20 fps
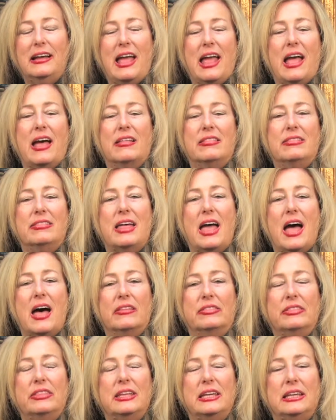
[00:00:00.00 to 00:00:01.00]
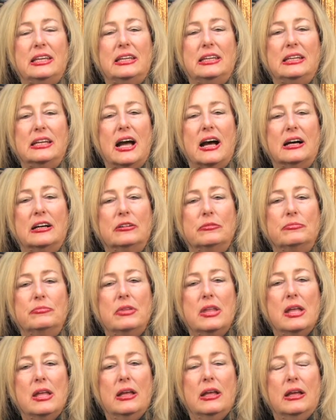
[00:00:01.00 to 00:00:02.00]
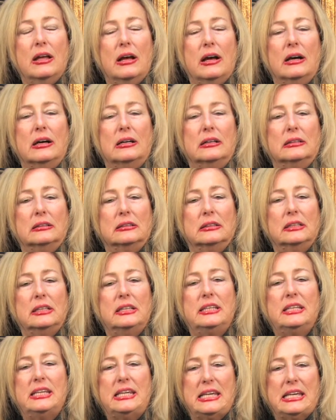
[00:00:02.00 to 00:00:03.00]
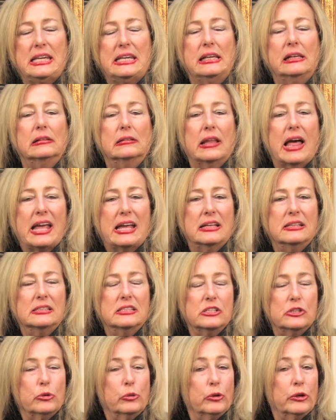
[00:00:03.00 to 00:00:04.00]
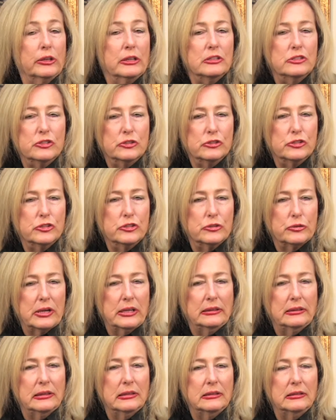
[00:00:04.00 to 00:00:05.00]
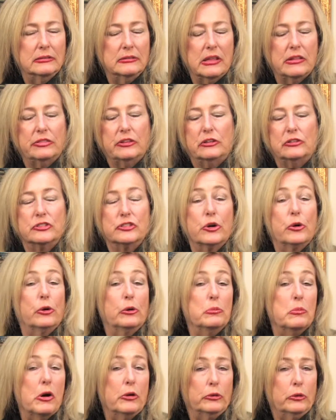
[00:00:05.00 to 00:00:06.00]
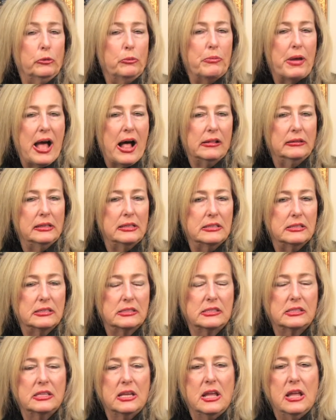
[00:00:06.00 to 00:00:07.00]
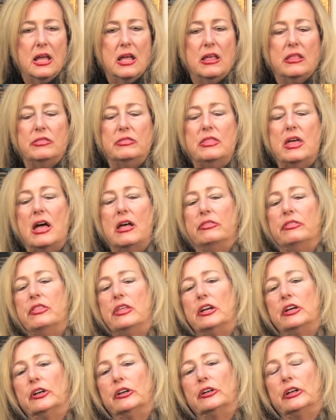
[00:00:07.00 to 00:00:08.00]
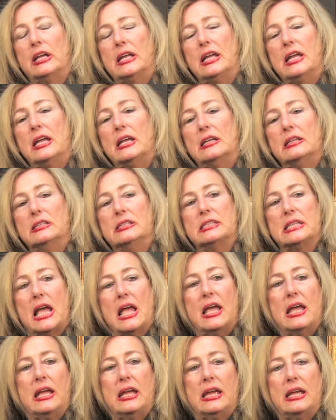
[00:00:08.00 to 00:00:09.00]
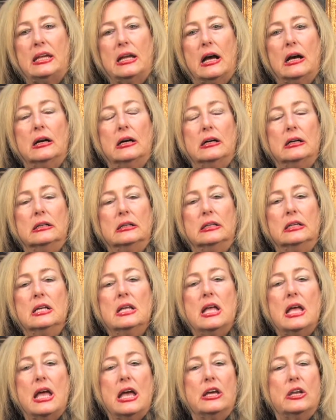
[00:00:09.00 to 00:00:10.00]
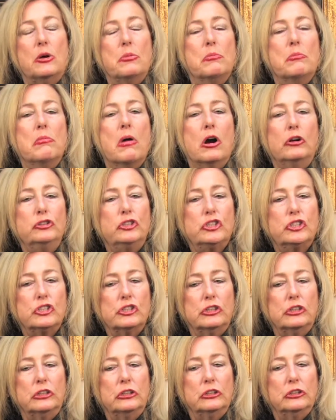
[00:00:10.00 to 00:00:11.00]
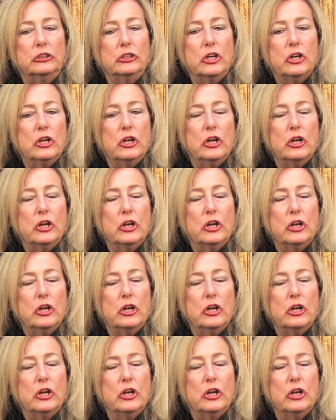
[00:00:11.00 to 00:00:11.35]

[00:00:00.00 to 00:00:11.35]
and that the um, uh, key glands and organs are strengthened, that there's hormonal balance, that there is a, uh, an emotional